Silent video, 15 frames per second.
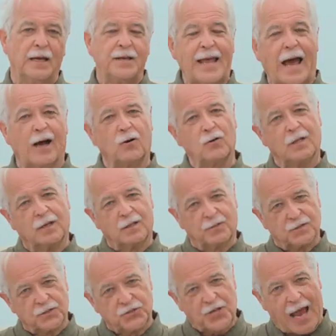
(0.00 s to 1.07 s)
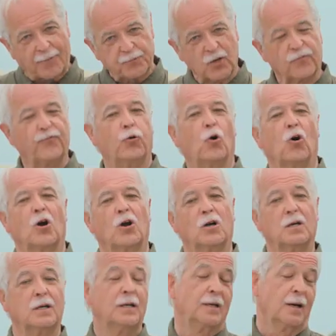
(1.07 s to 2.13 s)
Now, chapter 4,